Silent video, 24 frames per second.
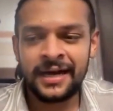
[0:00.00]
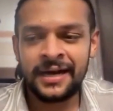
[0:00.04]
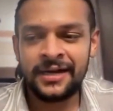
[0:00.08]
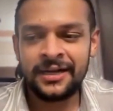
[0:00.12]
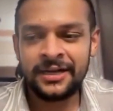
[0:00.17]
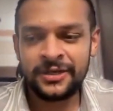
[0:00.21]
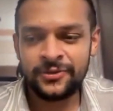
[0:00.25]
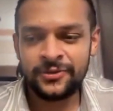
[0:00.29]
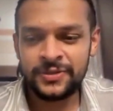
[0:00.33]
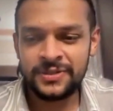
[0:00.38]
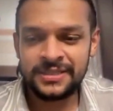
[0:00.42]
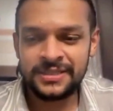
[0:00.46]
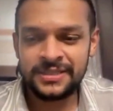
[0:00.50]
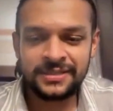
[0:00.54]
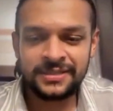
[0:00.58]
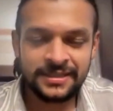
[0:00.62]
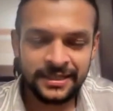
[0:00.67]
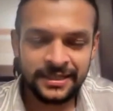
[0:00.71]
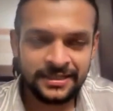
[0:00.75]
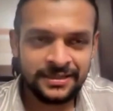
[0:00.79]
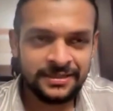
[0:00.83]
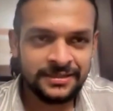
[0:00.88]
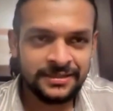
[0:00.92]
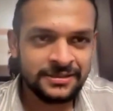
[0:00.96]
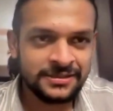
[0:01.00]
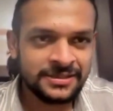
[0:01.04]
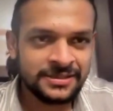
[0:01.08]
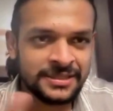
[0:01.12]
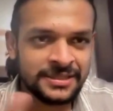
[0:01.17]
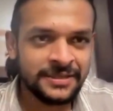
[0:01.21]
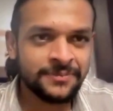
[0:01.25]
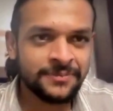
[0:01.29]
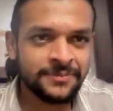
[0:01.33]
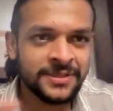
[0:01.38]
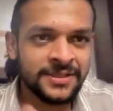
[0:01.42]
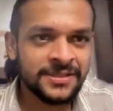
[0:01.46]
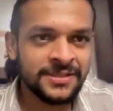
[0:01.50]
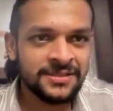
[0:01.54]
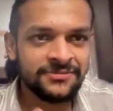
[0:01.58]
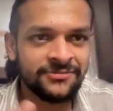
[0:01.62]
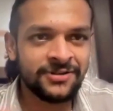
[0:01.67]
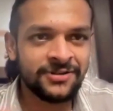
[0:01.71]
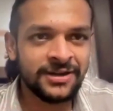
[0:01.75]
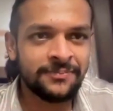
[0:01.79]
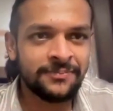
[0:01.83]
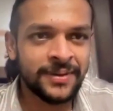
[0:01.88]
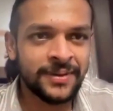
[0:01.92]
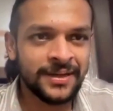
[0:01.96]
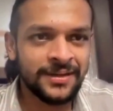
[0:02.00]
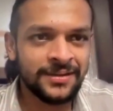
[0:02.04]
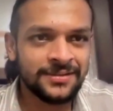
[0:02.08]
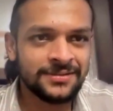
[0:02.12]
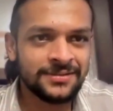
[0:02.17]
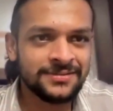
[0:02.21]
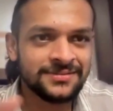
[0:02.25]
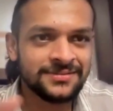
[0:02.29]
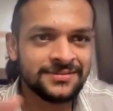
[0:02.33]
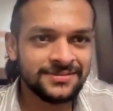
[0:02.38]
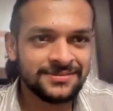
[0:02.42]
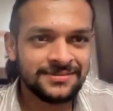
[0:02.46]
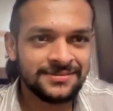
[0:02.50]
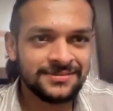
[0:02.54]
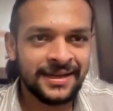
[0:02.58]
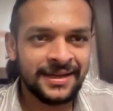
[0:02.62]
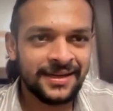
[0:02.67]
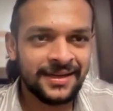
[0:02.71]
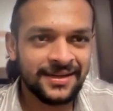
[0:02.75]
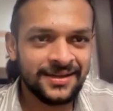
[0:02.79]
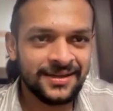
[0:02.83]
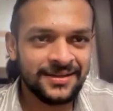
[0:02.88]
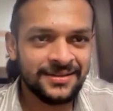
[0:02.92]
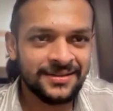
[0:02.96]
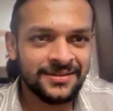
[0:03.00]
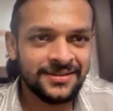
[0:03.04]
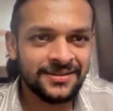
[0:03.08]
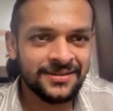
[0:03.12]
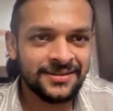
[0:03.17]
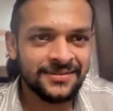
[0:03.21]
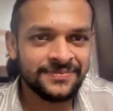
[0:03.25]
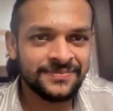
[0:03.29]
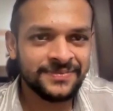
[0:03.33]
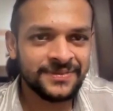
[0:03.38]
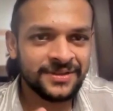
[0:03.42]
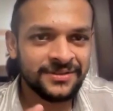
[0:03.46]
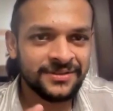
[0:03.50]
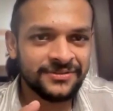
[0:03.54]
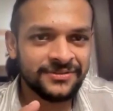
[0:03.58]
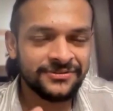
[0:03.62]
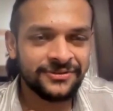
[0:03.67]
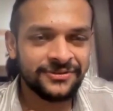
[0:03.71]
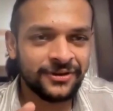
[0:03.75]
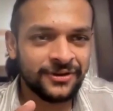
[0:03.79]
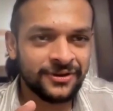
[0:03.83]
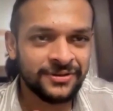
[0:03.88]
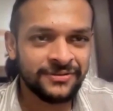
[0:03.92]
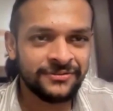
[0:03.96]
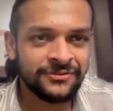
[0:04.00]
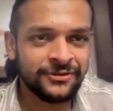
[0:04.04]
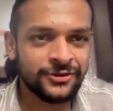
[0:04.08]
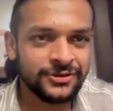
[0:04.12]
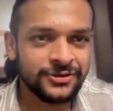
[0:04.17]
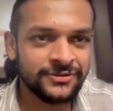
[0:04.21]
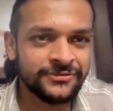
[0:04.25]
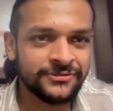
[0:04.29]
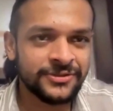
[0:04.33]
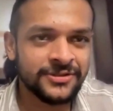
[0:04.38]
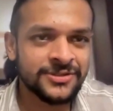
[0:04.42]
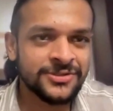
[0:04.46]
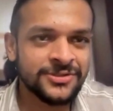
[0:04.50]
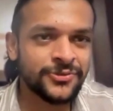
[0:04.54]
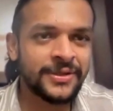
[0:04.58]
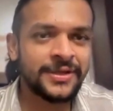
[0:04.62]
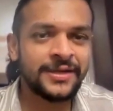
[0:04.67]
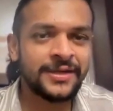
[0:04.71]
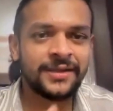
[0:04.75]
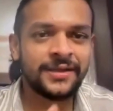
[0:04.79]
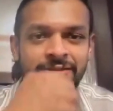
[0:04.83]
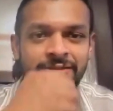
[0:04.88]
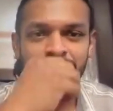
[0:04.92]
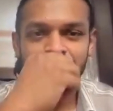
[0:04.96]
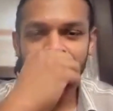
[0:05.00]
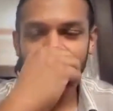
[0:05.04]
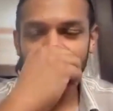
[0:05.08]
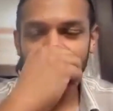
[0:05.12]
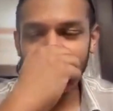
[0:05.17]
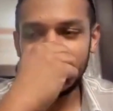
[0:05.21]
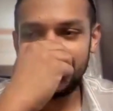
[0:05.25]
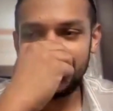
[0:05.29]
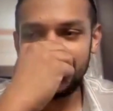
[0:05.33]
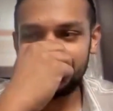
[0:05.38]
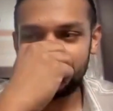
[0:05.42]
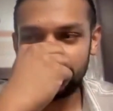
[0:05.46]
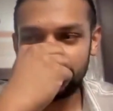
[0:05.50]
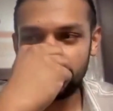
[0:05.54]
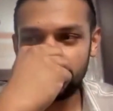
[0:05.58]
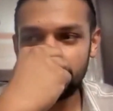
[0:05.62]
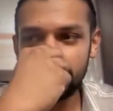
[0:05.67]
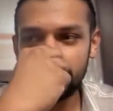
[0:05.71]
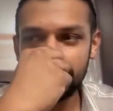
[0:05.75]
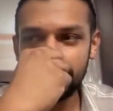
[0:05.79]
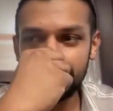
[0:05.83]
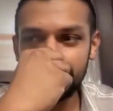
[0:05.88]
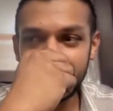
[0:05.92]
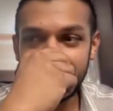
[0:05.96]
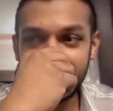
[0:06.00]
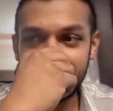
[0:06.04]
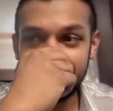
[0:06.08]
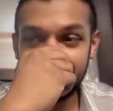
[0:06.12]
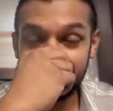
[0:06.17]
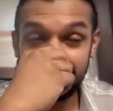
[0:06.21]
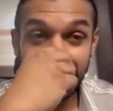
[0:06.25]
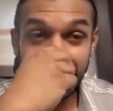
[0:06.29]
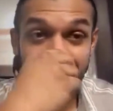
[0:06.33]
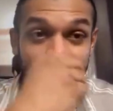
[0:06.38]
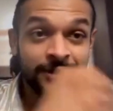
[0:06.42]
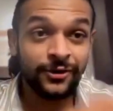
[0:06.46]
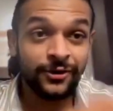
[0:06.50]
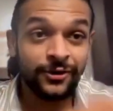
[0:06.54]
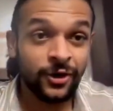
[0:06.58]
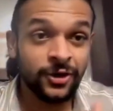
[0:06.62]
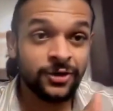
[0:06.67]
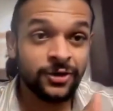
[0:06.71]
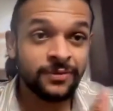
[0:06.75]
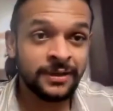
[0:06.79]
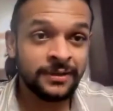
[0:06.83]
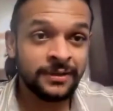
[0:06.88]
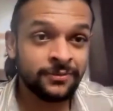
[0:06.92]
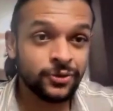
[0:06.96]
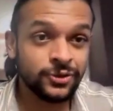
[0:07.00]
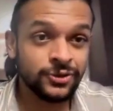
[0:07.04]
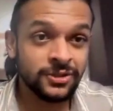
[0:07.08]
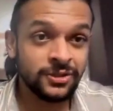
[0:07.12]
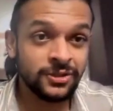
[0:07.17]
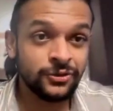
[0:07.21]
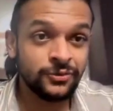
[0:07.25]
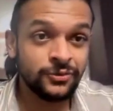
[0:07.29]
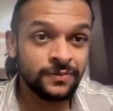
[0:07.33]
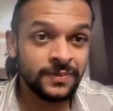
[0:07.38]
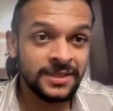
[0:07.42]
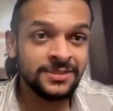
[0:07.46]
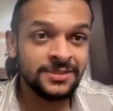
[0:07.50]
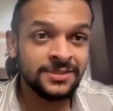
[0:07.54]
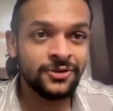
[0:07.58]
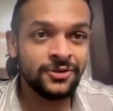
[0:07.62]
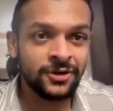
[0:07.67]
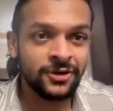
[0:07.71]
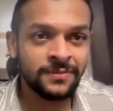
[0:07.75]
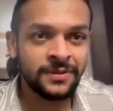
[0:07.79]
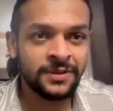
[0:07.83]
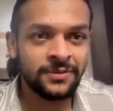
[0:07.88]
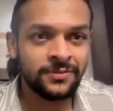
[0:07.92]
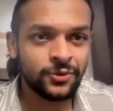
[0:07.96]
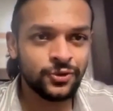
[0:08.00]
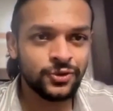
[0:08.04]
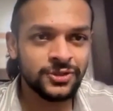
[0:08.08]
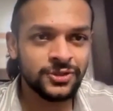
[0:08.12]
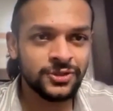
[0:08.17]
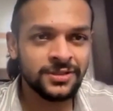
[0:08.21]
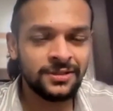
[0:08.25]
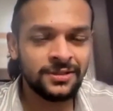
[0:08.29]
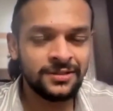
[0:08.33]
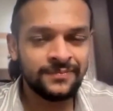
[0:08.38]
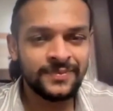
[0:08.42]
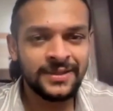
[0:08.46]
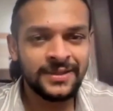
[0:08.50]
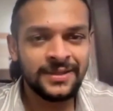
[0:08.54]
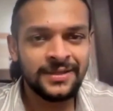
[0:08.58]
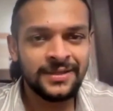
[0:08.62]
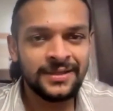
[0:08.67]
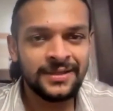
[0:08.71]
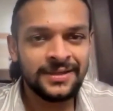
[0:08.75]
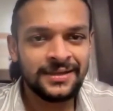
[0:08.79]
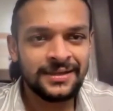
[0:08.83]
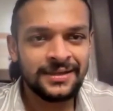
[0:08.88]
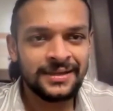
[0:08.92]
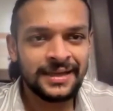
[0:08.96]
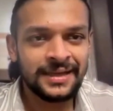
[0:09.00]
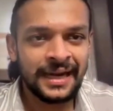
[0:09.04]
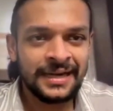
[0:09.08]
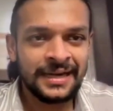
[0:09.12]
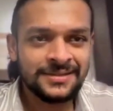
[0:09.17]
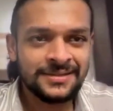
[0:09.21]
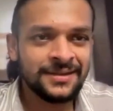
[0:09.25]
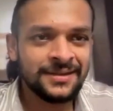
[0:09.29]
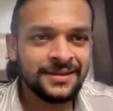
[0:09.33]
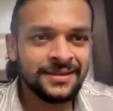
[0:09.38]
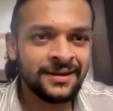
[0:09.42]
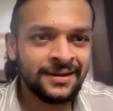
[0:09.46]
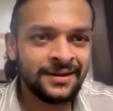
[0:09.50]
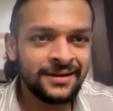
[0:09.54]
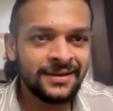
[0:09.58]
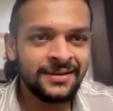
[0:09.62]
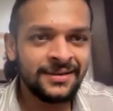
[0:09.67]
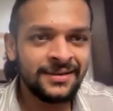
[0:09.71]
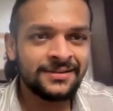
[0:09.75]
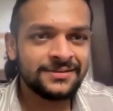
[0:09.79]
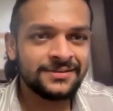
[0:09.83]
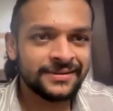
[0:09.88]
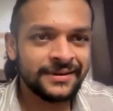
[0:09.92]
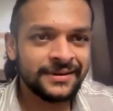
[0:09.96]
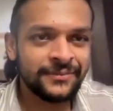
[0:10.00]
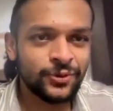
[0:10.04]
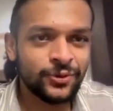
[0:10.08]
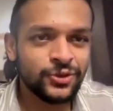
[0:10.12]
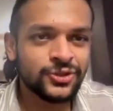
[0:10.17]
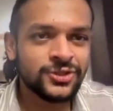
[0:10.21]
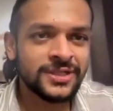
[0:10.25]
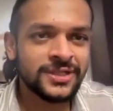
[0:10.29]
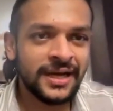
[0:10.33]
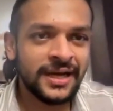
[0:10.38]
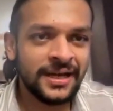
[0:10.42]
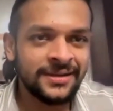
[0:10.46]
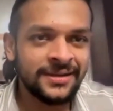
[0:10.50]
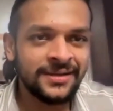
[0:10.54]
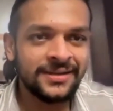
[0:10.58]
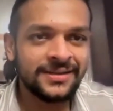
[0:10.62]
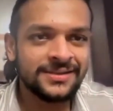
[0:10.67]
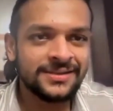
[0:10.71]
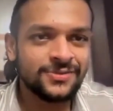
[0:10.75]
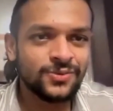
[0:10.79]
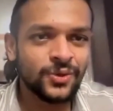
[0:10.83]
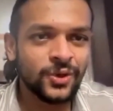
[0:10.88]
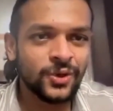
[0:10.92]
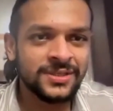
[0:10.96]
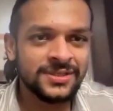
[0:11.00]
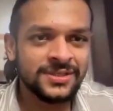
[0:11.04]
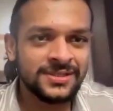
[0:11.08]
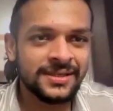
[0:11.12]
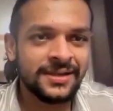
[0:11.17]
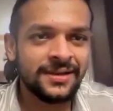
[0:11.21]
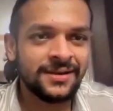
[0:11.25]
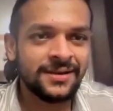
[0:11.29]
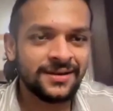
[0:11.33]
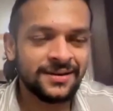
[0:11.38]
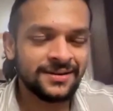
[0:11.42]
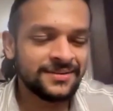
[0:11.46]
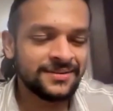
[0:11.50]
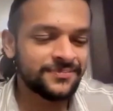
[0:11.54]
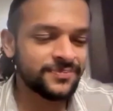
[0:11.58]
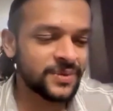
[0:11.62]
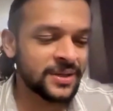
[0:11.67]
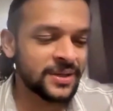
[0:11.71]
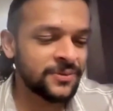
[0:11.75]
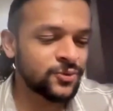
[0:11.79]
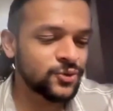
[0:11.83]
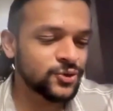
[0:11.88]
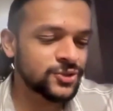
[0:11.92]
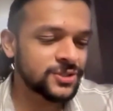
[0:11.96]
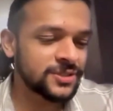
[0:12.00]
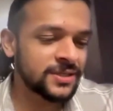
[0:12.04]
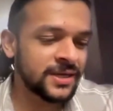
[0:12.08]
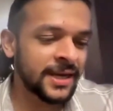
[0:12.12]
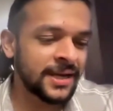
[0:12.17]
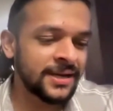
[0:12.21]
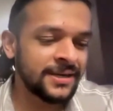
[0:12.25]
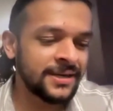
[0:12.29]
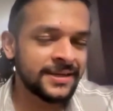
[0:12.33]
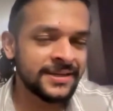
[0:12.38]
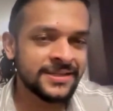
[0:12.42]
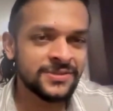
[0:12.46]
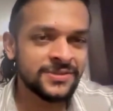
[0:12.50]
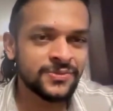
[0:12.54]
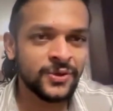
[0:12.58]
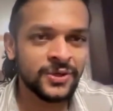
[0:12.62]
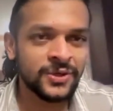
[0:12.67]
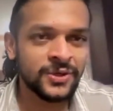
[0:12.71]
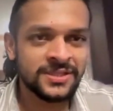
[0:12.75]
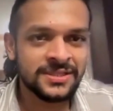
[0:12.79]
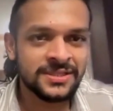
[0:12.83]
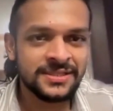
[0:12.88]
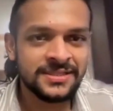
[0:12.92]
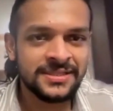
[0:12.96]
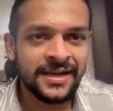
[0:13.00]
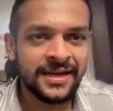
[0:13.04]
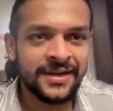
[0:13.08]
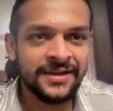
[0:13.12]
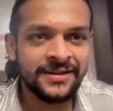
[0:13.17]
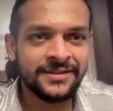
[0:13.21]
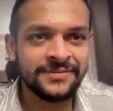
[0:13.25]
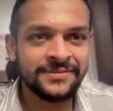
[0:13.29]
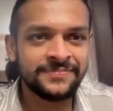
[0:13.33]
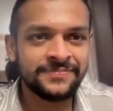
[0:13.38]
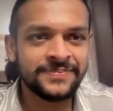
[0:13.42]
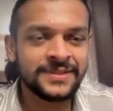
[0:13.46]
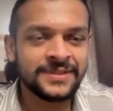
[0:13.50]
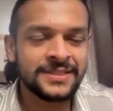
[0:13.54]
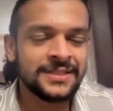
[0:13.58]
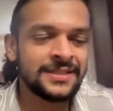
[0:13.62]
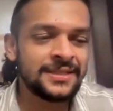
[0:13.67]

And you see that the script is flipping. Like for the first 20 years of your life, you were told that you need not be emotional, you must not be emotional. And suddenly, emotionality is what's in, emotionality is what's desired.